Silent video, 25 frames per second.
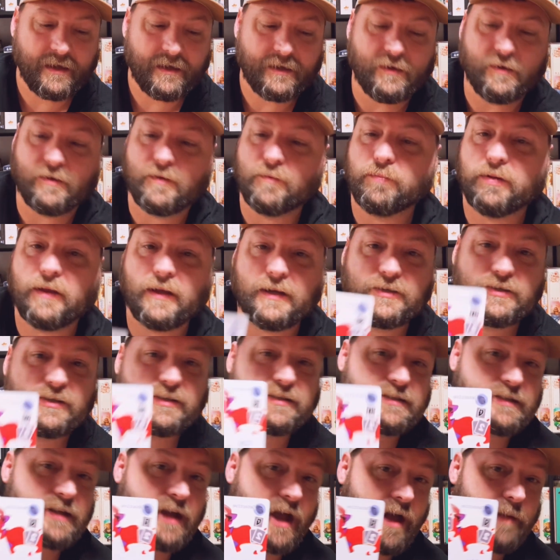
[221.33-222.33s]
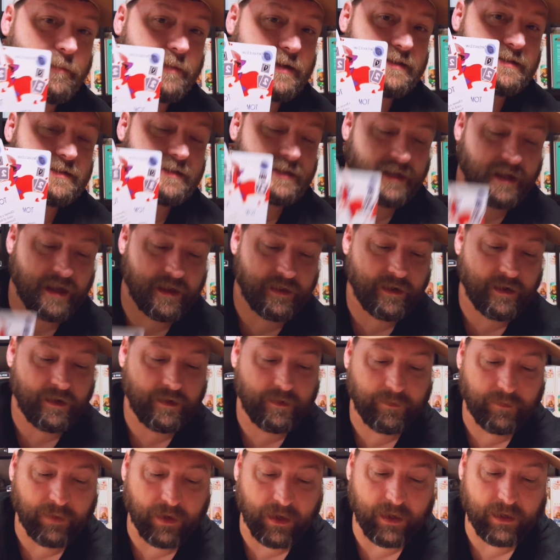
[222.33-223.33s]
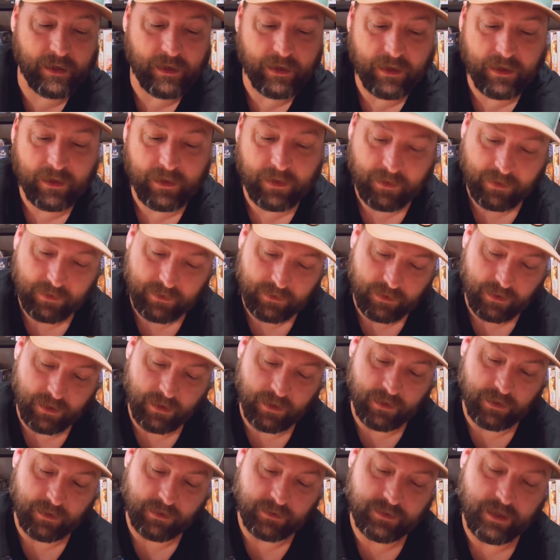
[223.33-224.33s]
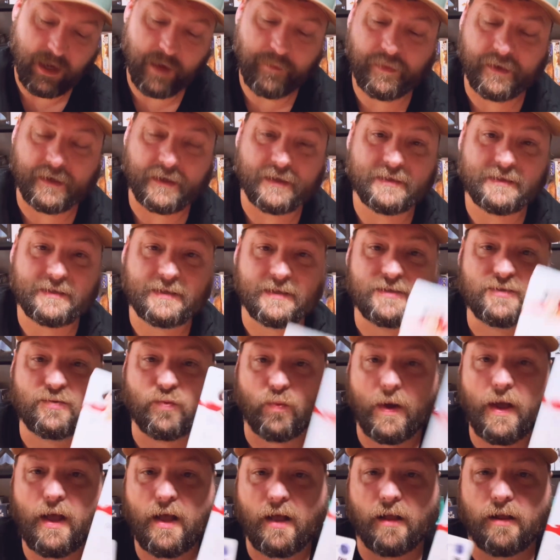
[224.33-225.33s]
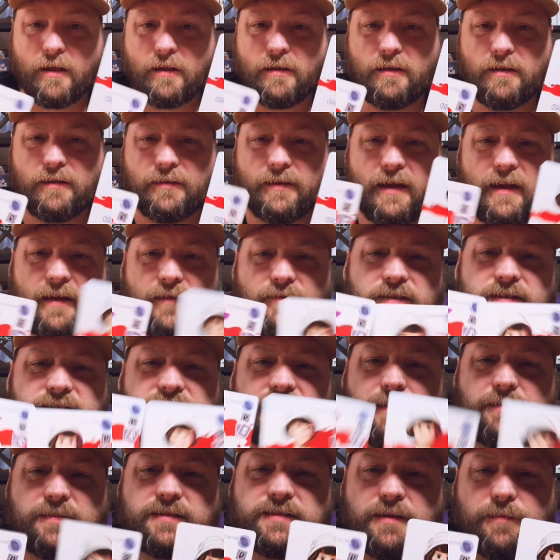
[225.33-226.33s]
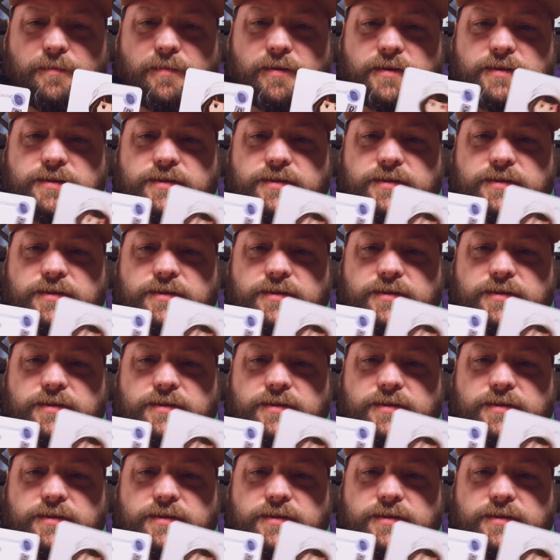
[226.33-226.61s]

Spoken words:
You can play just Tommies together, but Tuppence as well, they have the same symbol.